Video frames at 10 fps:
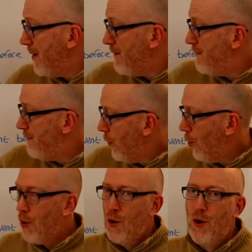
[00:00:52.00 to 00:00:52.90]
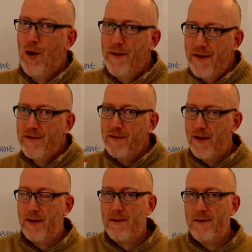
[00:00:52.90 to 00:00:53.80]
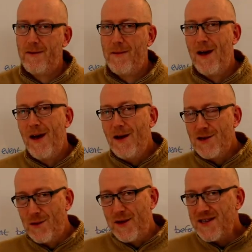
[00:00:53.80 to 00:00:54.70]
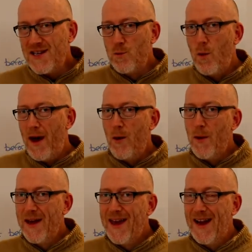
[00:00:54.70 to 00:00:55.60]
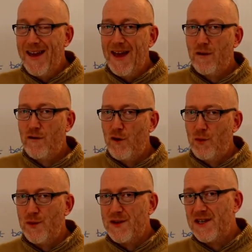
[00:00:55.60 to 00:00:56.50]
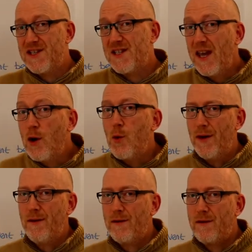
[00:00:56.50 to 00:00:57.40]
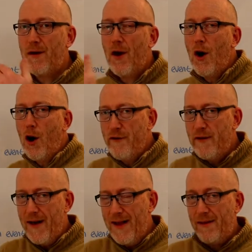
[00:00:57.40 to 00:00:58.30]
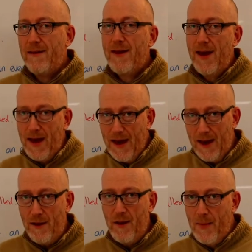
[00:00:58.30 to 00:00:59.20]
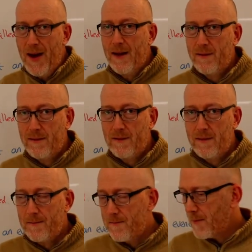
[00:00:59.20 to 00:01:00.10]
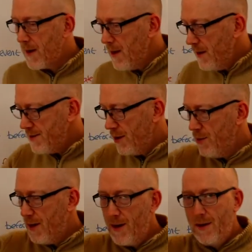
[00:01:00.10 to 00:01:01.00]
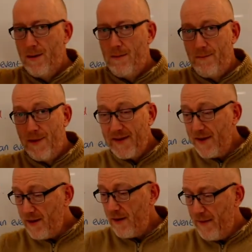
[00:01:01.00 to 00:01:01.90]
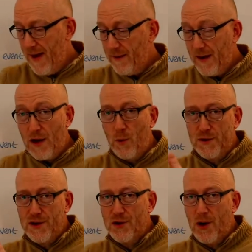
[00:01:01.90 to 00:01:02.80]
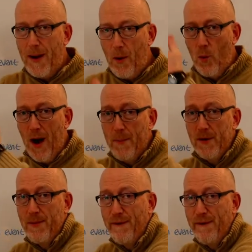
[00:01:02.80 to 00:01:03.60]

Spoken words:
before this event. So this is where we're getting into the sequence of events in the past. So this is the event and you want to talk about what happened